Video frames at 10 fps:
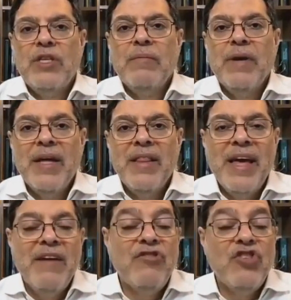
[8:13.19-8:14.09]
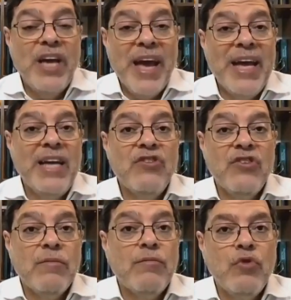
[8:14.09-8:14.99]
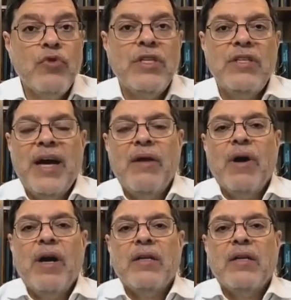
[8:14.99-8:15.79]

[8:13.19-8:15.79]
They've changed the mood in Tehran